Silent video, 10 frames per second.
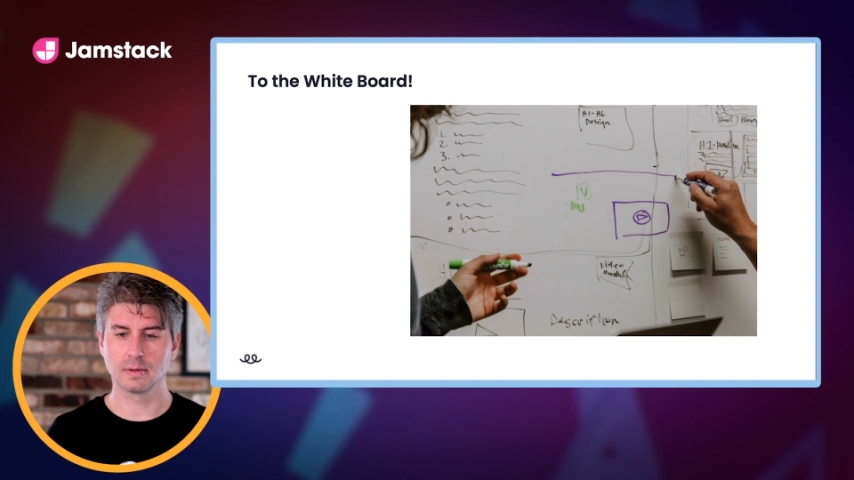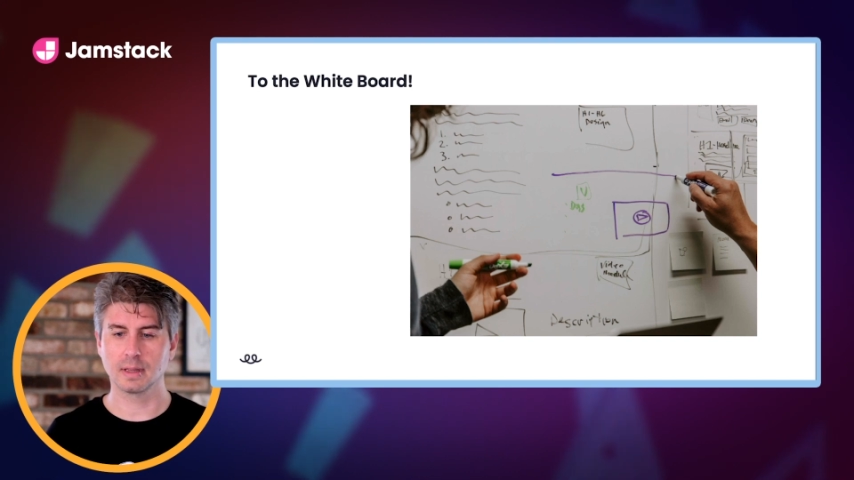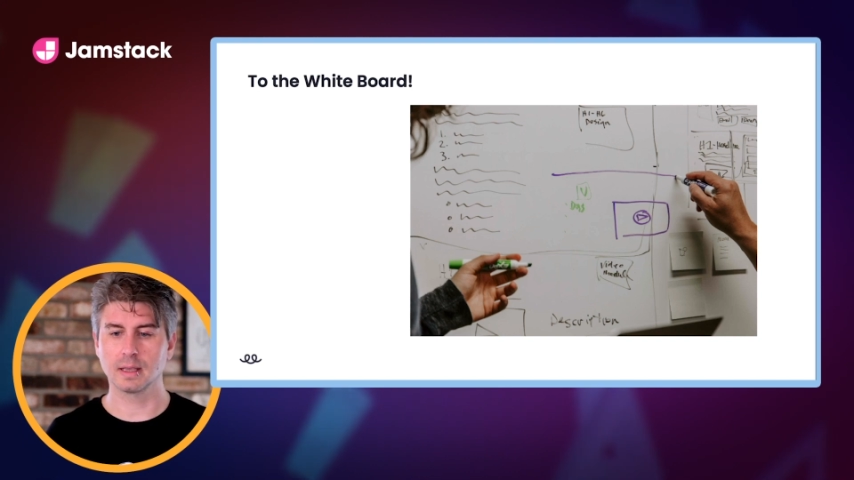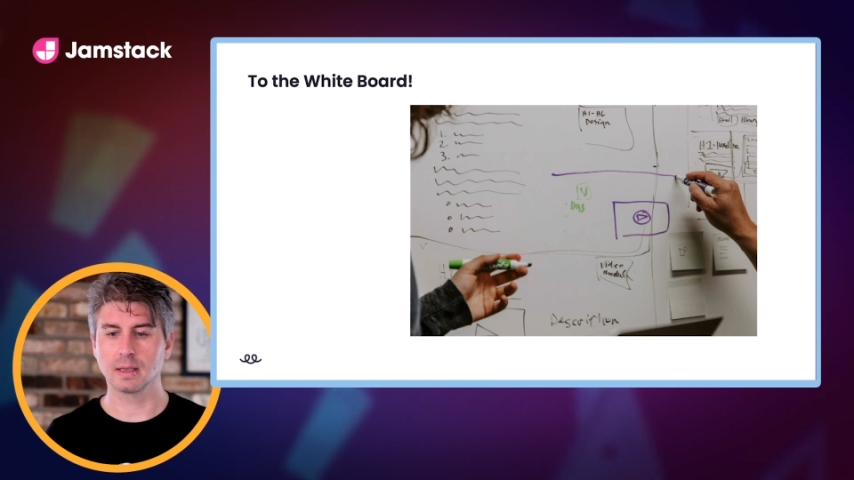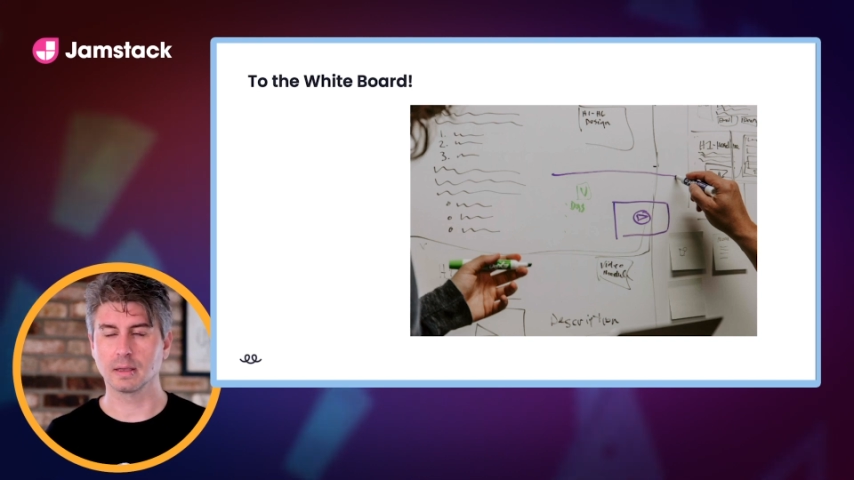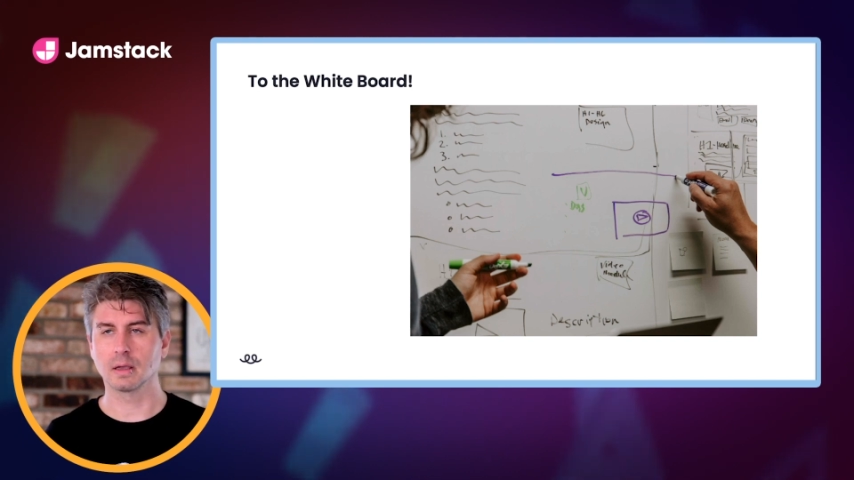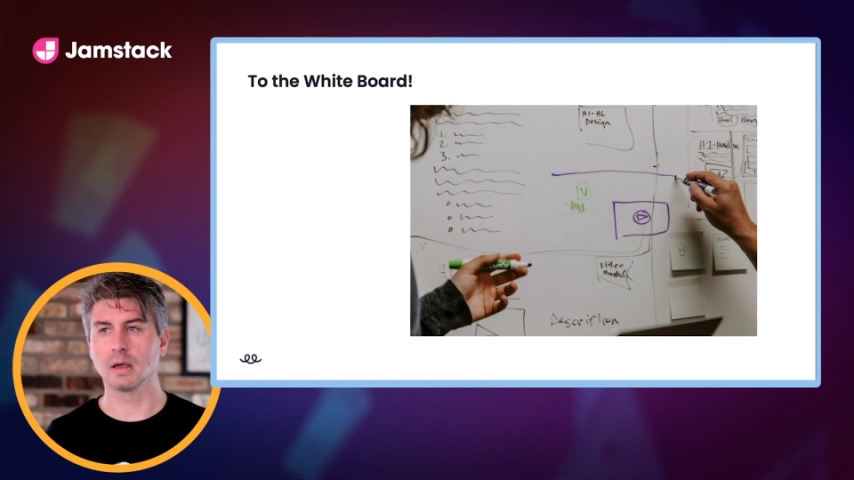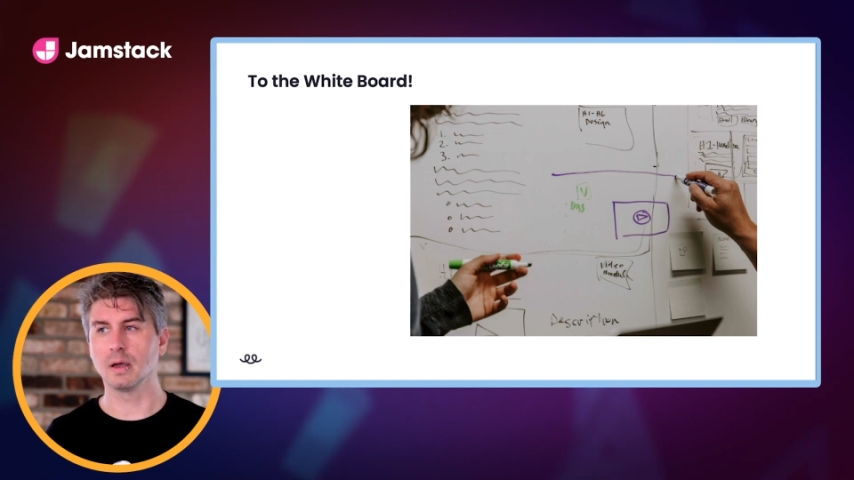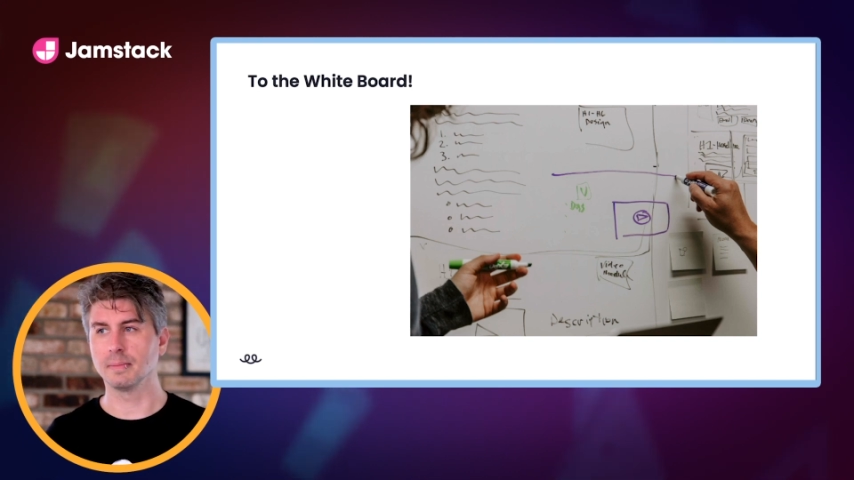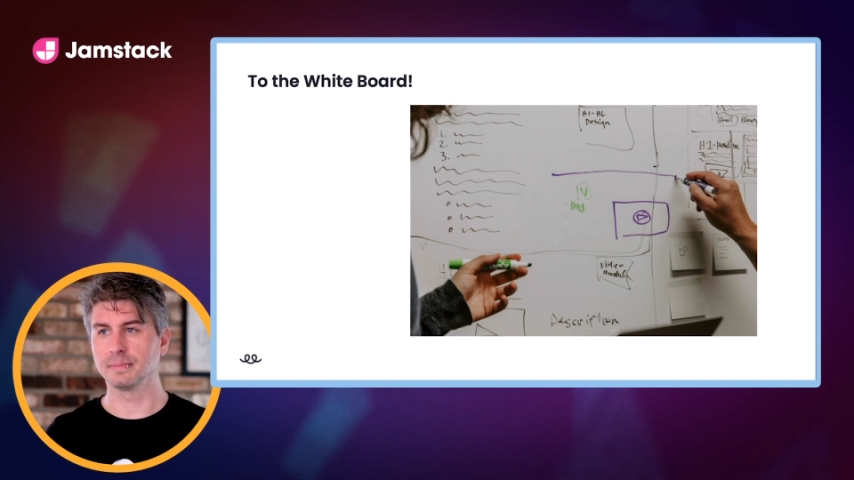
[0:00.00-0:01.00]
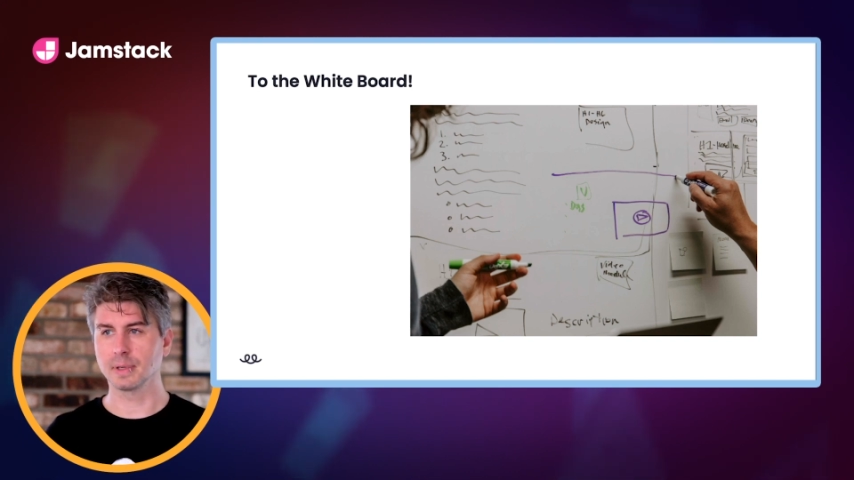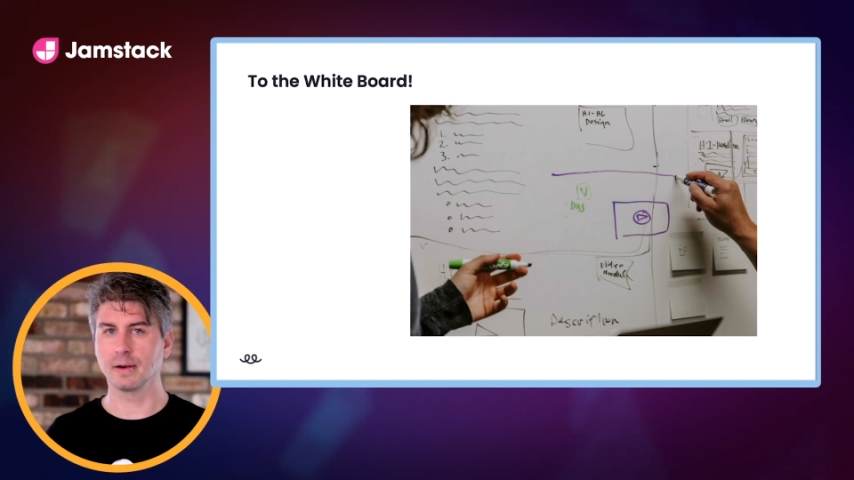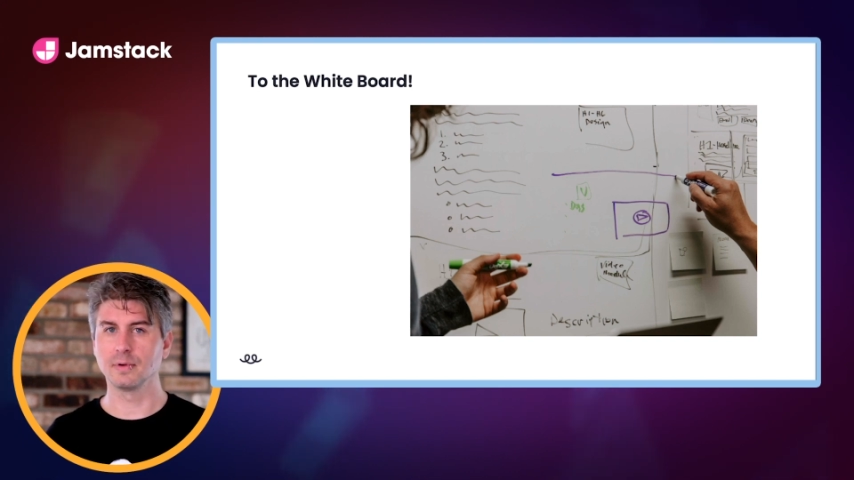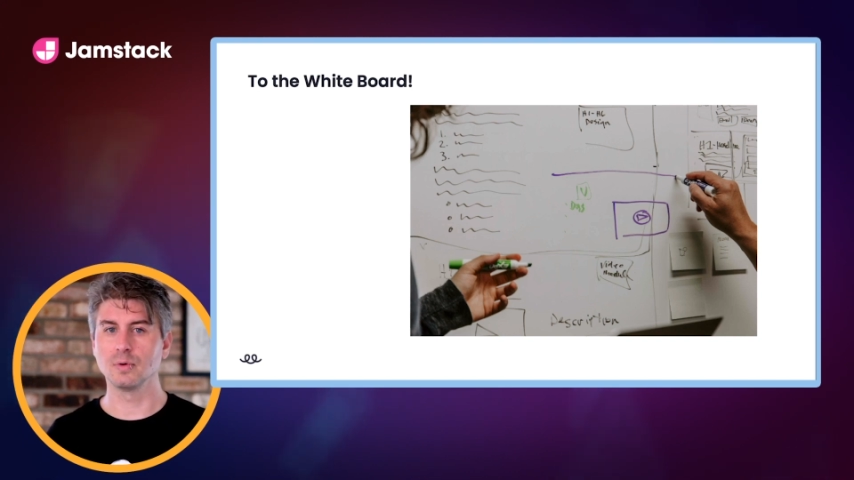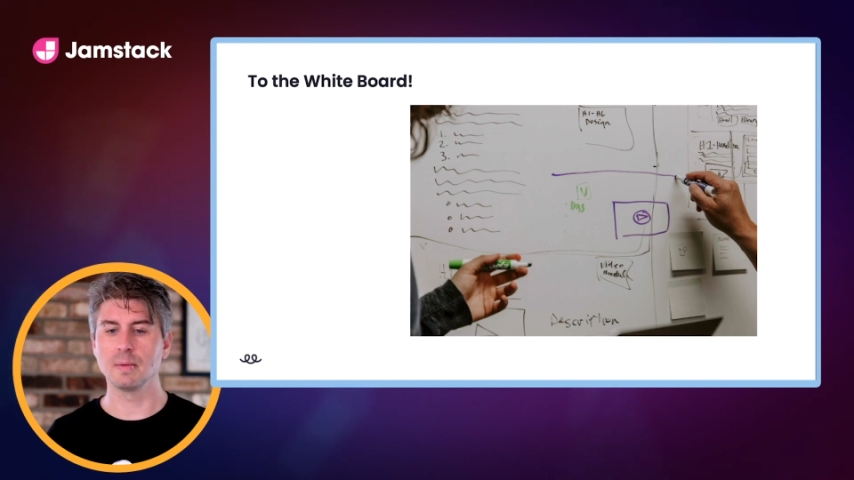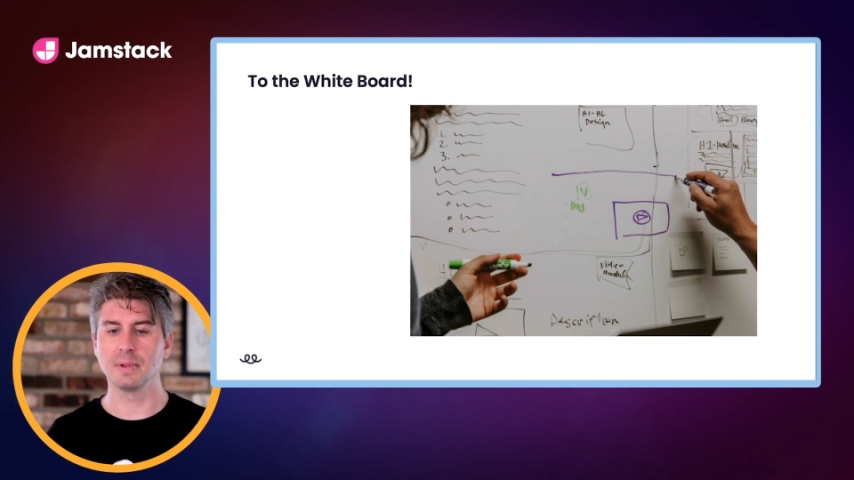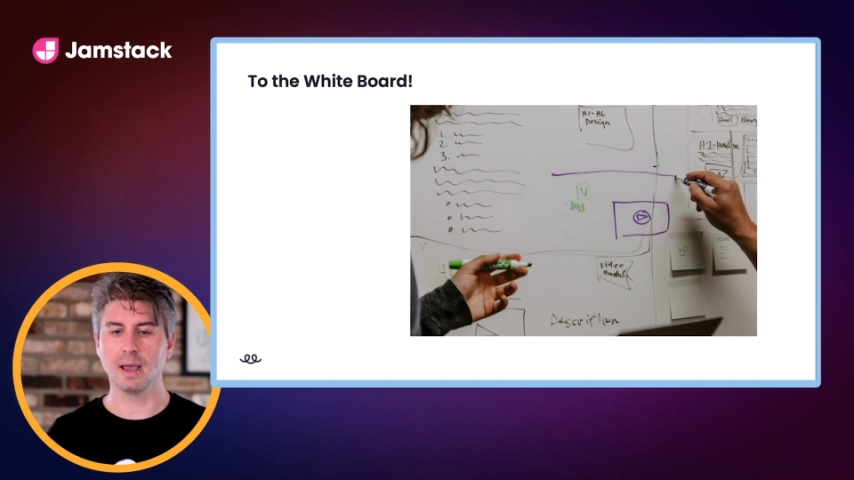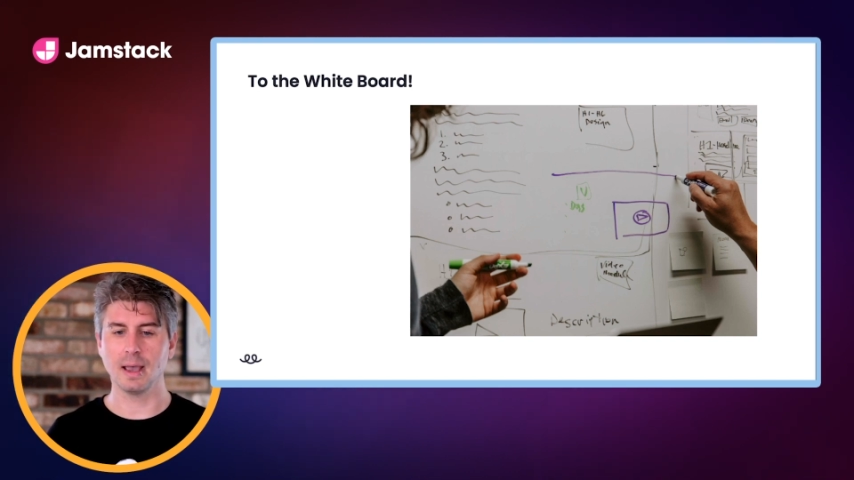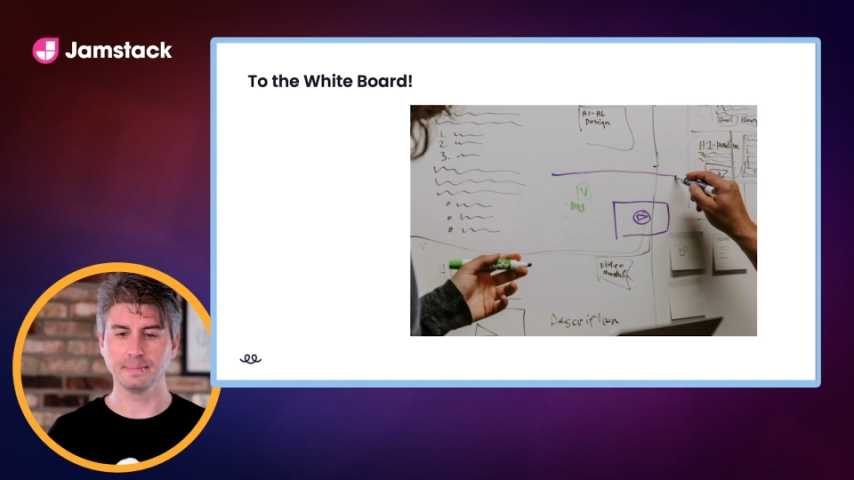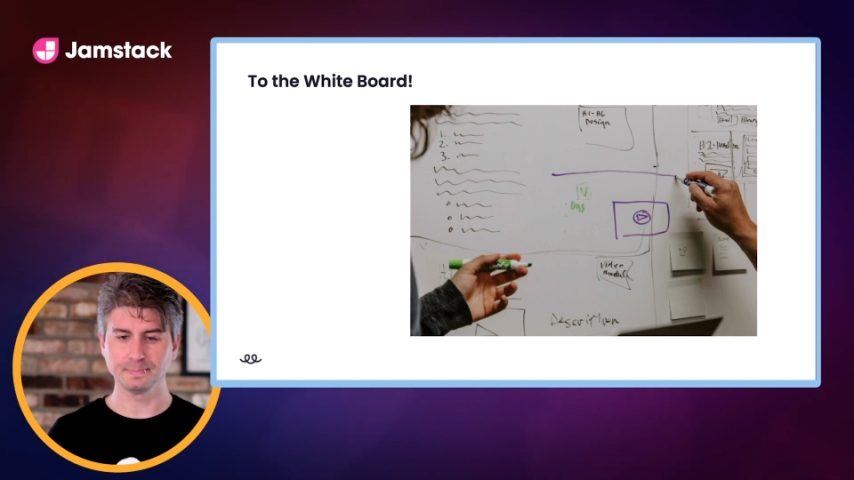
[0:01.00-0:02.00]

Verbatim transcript: thinking um, kind of new API.